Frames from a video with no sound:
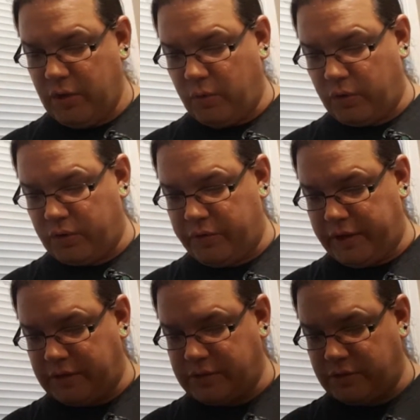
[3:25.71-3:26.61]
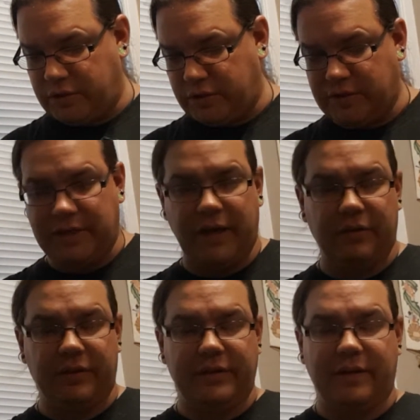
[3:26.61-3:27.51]
or green so that you can
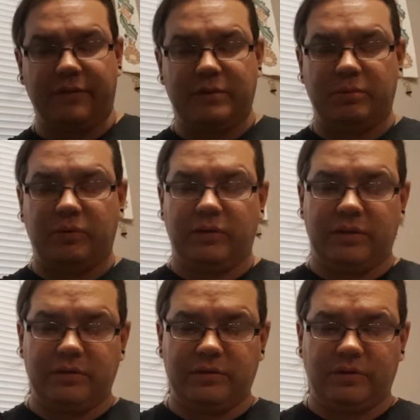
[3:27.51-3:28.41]
tell the difference between